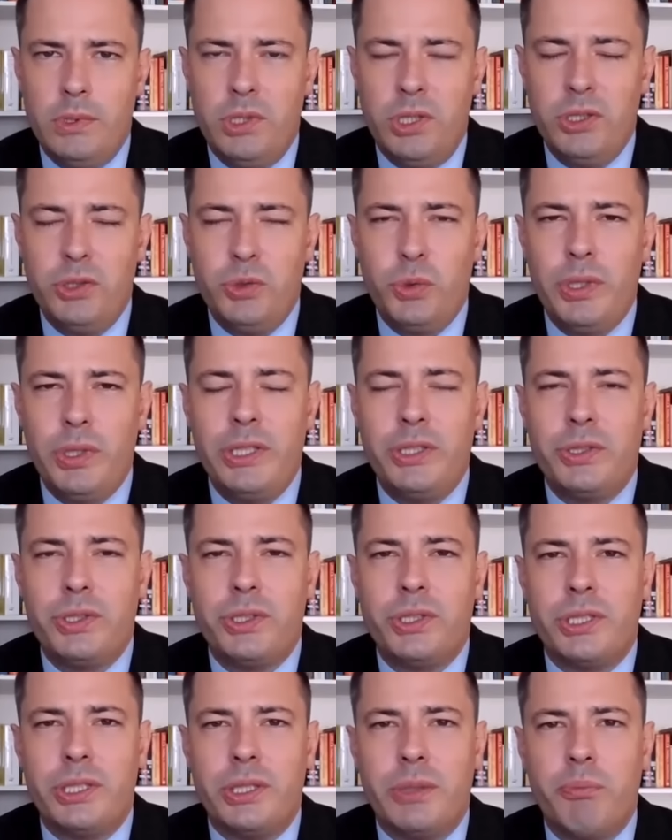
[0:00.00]
So that's really
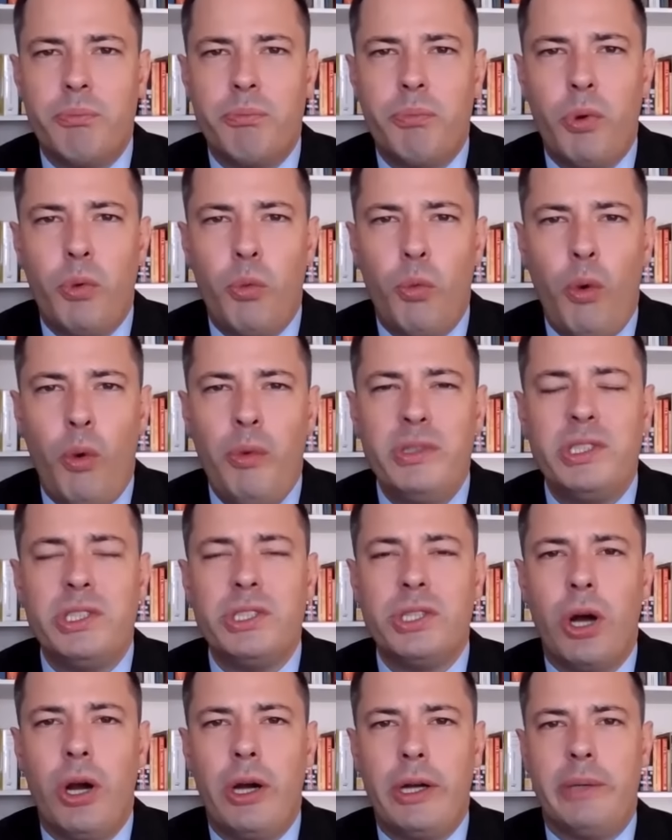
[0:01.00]
interesting. But what was
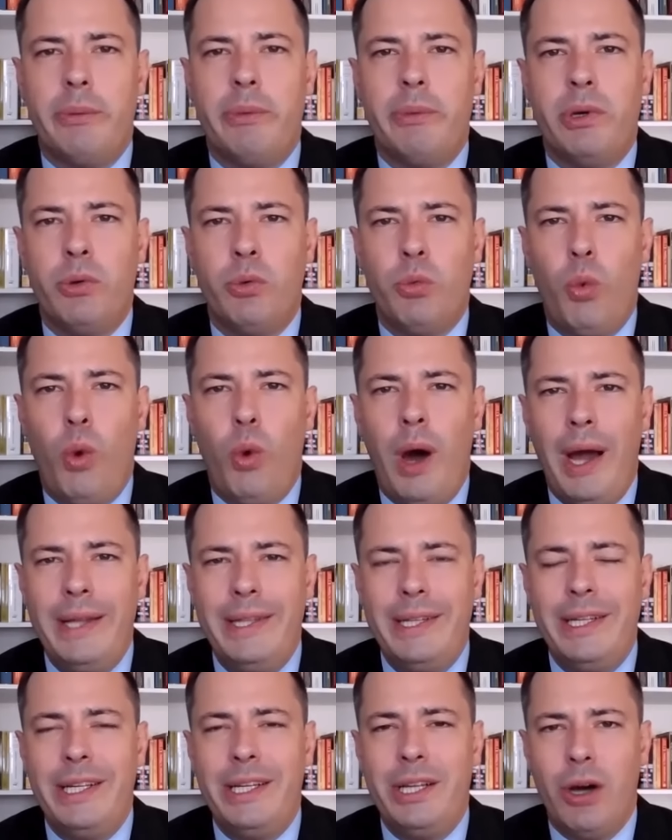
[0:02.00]
his argument? Why
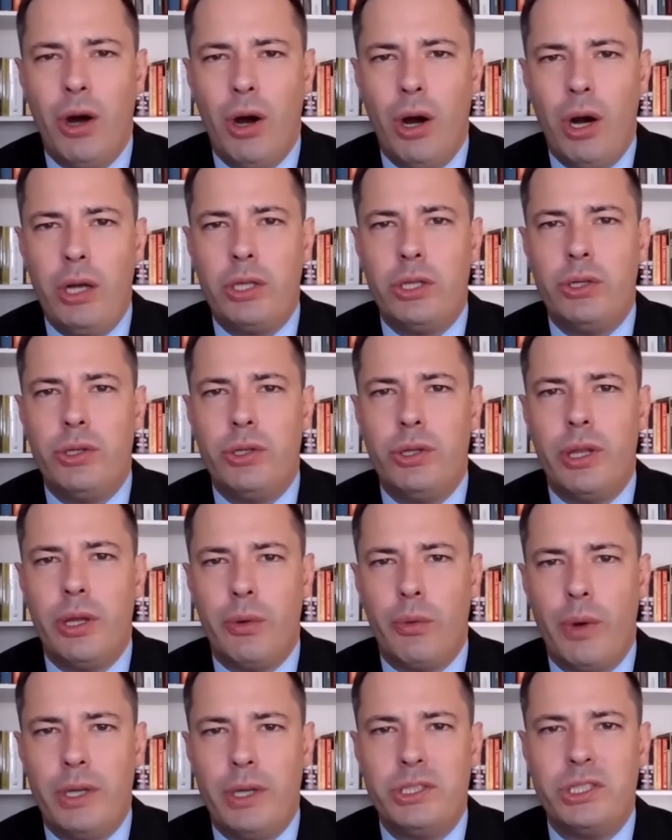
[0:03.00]
did he argue that
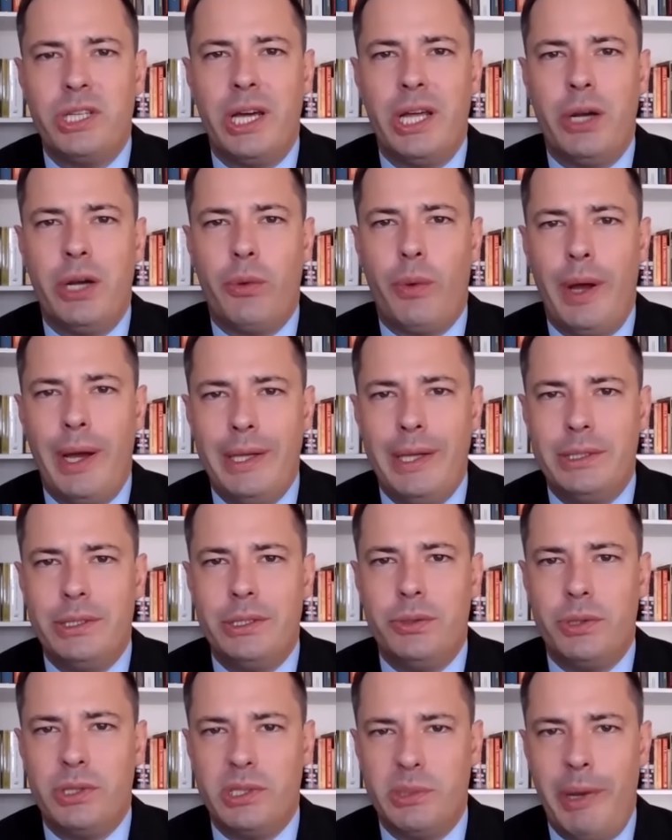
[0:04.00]
Russia had a right
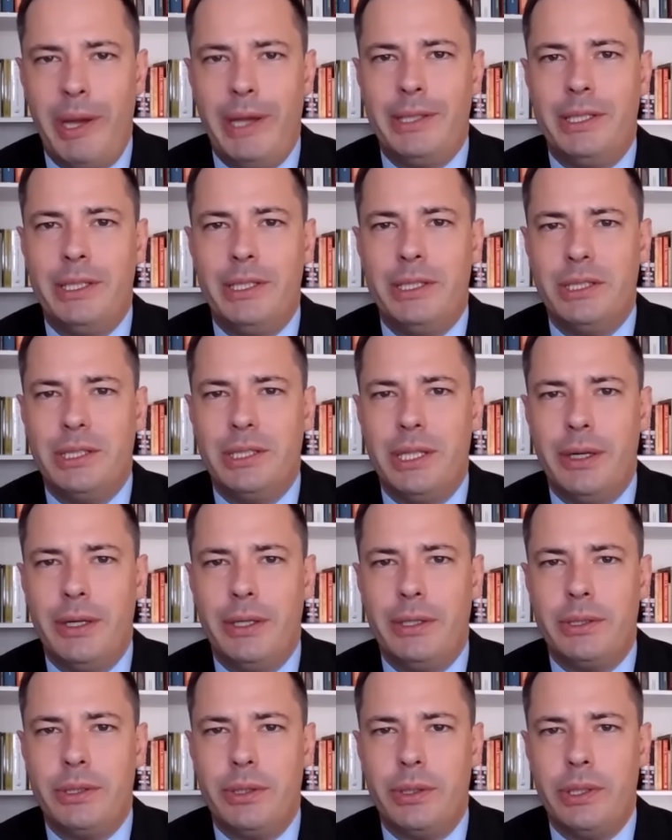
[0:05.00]
to expand this
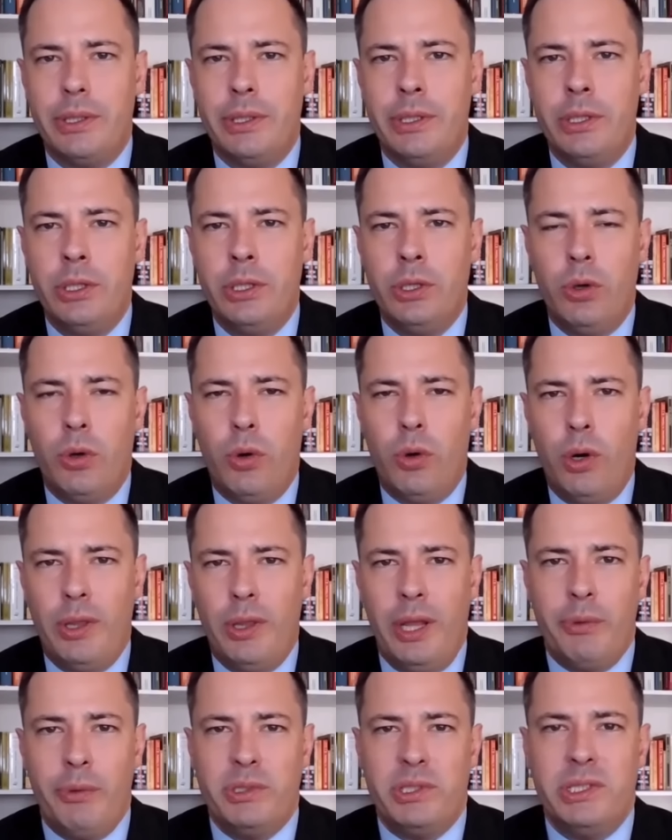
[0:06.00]
territory, or
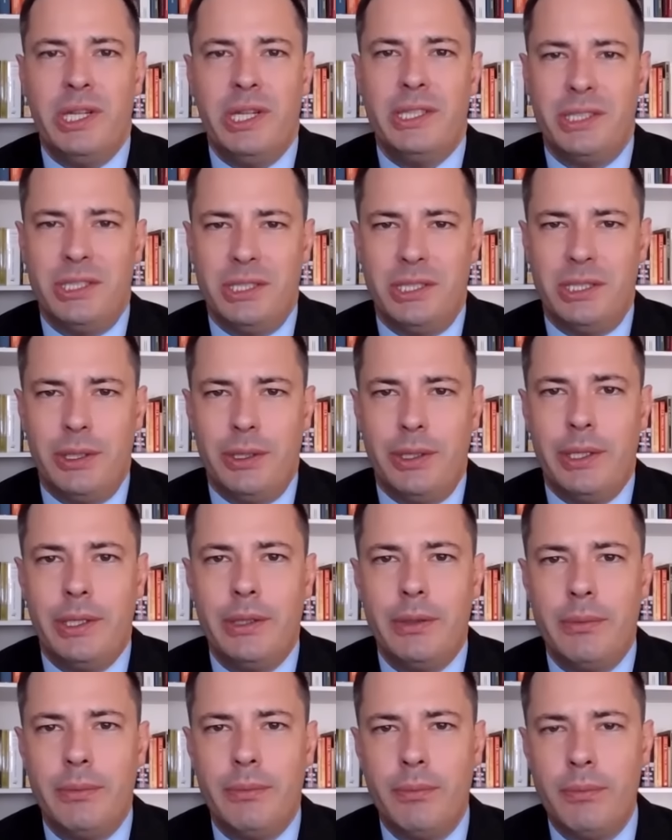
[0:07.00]
that it was necessary?